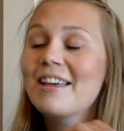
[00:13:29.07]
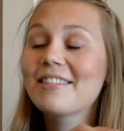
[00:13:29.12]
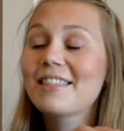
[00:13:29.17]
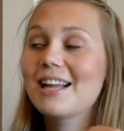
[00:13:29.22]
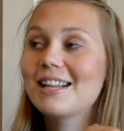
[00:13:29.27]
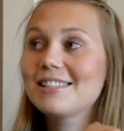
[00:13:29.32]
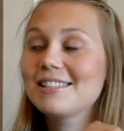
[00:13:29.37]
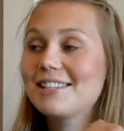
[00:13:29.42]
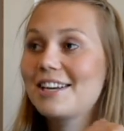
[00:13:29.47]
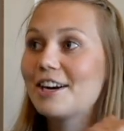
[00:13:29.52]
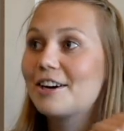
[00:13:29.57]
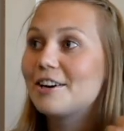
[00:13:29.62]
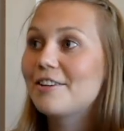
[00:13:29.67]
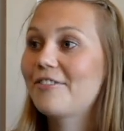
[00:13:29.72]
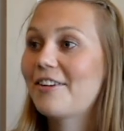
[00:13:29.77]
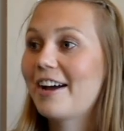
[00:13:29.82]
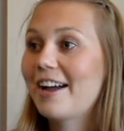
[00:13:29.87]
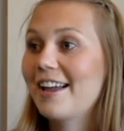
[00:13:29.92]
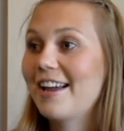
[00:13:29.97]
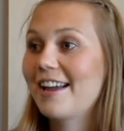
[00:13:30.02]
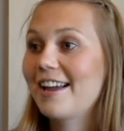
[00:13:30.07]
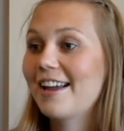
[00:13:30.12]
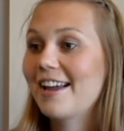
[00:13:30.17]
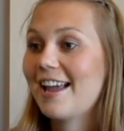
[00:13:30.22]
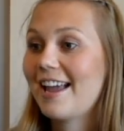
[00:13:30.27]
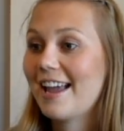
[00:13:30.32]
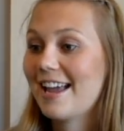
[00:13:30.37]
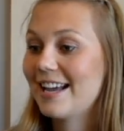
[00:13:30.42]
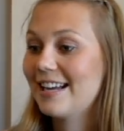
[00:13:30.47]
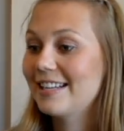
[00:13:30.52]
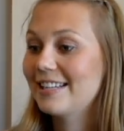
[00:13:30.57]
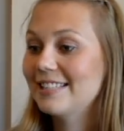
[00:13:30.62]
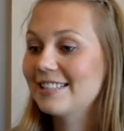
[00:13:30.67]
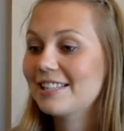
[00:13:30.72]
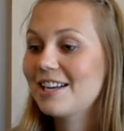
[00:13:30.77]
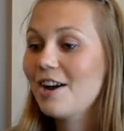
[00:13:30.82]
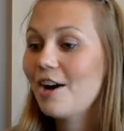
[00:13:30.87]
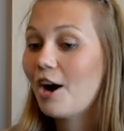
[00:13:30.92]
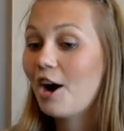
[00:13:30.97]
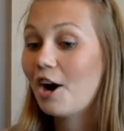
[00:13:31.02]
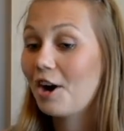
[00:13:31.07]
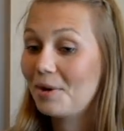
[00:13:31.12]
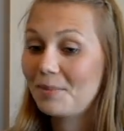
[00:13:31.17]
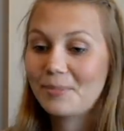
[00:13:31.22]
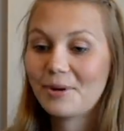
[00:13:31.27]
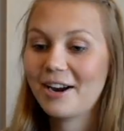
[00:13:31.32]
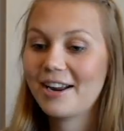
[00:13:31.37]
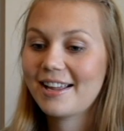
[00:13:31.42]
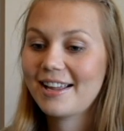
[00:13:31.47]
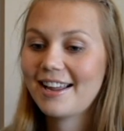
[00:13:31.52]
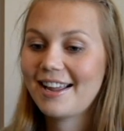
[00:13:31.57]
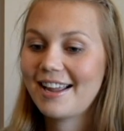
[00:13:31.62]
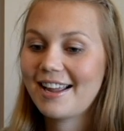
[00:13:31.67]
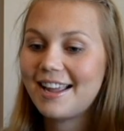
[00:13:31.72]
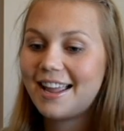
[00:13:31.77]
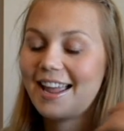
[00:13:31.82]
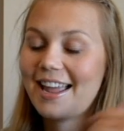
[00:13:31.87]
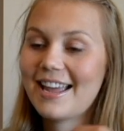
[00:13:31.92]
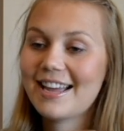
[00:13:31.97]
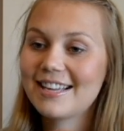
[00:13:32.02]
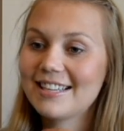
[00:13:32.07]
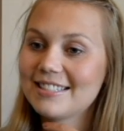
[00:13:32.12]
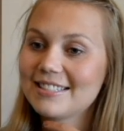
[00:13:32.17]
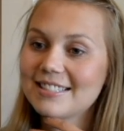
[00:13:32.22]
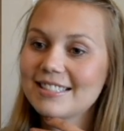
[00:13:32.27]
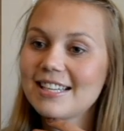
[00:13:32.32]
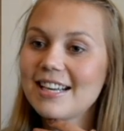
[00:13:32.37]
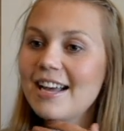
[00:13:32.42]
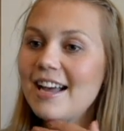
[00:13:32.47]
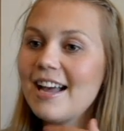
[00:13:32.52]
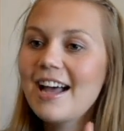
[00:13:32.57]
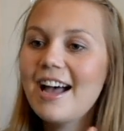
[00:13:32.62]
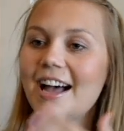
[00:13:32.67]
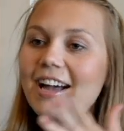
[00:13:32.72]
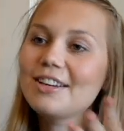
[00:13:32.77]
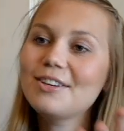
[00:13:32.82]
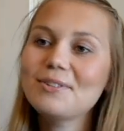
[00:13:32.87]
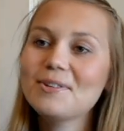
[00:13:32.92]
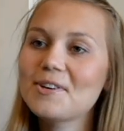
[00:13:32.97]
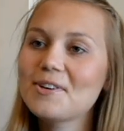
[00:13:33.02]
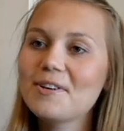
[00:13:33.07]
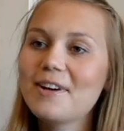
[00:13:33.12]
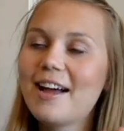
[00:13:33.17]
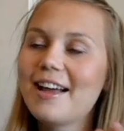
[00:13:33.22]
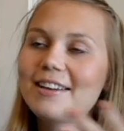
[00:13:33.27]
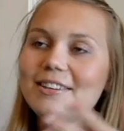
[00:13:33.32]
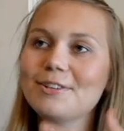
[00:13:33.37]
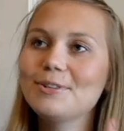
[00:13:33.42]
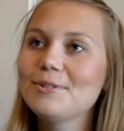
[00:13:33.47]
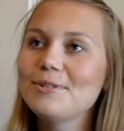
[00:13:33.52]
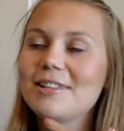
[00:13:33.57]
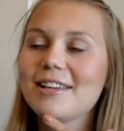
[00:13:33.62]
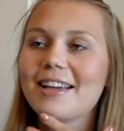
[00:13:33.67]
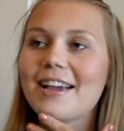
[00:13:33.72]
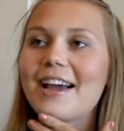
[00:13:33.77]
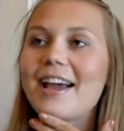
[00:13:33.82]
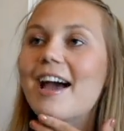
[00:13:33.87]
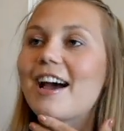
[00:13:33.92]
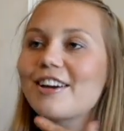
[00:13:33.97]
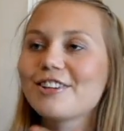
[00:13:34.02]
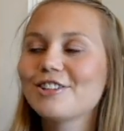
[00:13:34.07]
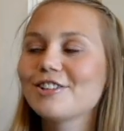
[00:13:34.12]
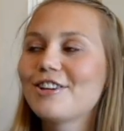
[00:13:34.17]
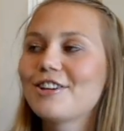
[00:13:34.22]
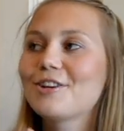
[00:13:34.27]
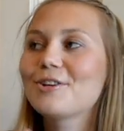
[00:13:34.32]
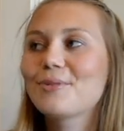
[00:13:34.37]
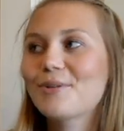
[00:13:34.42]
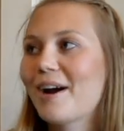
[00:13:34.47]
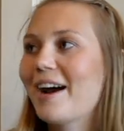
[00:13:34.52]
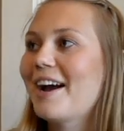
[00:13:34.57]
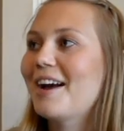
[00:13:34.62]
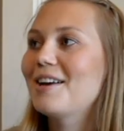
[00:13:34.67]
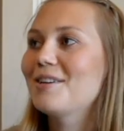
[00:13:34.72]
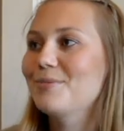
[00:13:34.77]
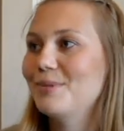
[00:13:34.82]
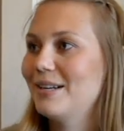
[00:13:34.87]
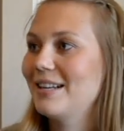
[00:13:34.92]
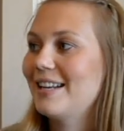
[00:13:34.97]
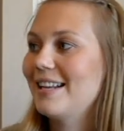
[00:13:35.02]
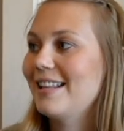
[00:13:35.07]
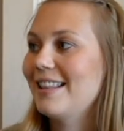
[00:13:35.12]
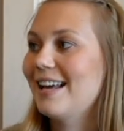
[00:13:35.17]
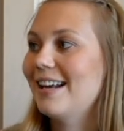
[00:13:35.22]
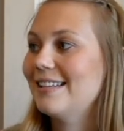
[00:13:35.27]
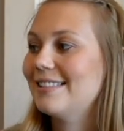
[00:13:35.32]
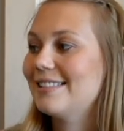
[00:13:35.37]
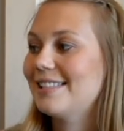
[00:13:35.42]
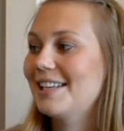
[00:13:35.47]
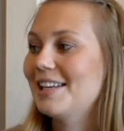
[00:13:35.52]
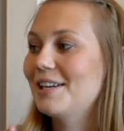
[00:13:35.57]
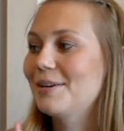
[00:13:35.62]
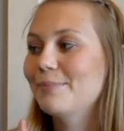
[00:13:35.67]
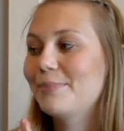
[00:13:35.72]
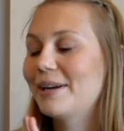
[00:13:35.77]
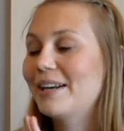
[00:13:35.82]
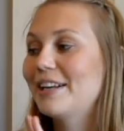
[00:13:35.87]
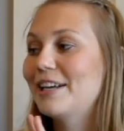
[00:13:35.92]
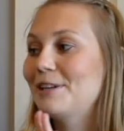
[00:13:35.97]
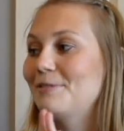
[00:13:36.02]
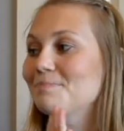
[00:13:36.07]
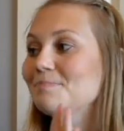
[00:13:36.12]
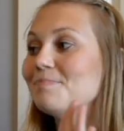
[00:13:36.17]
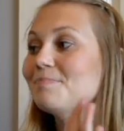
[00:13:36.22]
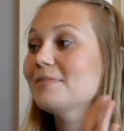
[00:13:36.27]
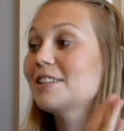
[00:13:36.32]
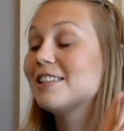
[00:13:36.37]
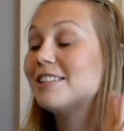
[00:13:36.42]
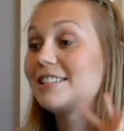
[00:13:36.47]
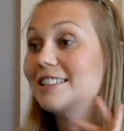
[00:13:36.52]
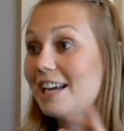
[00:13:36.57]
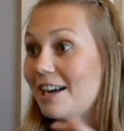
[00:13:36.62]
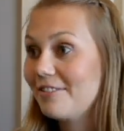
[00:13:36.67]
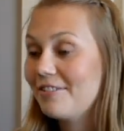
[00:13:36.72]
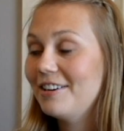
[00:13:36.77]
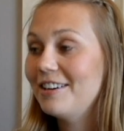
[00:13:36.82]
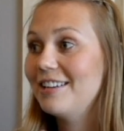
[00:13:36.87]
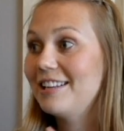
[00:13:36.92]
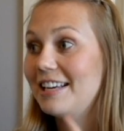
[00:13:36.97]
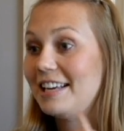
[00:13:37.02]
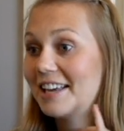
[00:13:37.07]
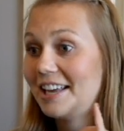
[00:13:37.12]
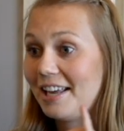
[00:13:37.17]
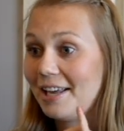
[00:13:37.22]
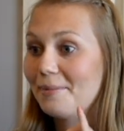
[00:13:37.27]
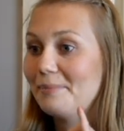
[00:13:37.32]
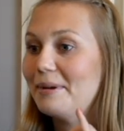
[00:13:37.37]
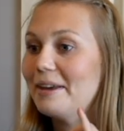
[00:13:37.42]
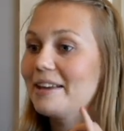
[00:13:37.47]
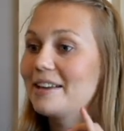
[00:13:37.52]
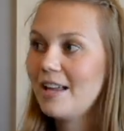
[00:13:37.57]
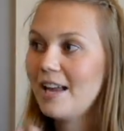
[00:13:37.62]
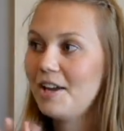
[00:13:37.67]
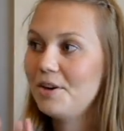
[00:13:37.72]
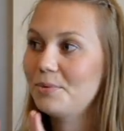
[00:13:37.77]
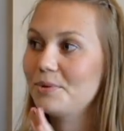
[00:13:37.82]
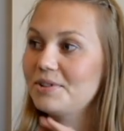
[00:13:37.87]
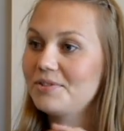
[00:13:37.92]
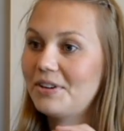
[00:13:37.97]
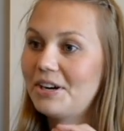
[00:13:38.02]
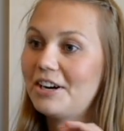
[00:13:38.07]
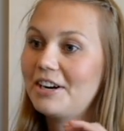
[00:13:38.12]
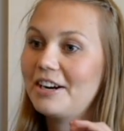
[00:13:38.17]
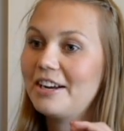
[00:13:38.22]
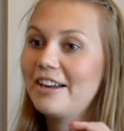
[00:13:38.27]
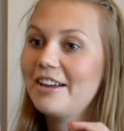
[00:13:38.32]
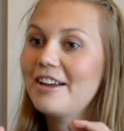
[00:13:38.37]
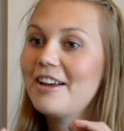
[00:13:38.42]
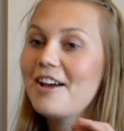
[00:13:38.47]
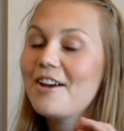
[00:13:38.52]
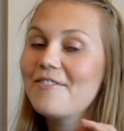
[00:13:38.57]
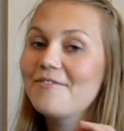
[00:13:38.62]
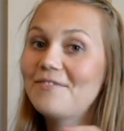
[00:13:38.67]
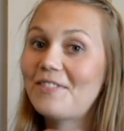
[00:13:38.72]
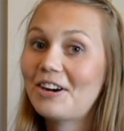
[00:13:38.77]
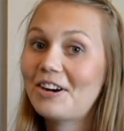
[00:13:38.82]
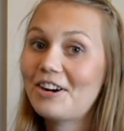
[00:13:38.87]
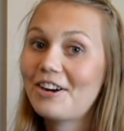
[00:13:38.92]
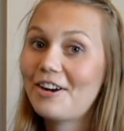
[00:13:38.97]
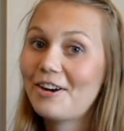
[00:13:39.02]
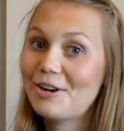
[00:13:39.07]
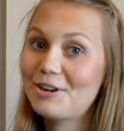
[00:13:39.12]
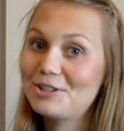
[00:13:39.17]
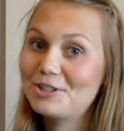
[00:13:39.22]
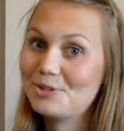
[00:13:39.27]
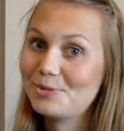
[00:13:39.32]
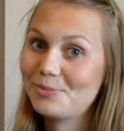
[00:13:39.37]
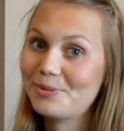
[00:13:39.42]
That's terrifying and heartbreaking, and I don't know, I don't think I actually cried reading that scene, but it definitely hit me and was very, very hard to